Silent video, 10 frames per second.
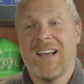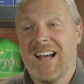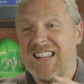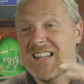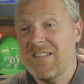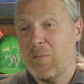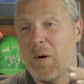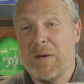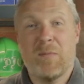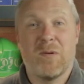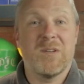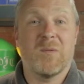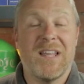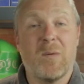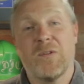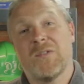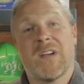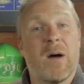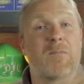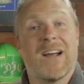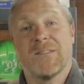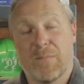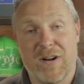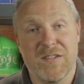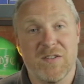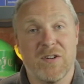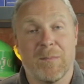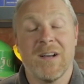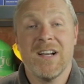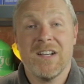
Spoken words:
And what people always want, they want you to come round and price a job.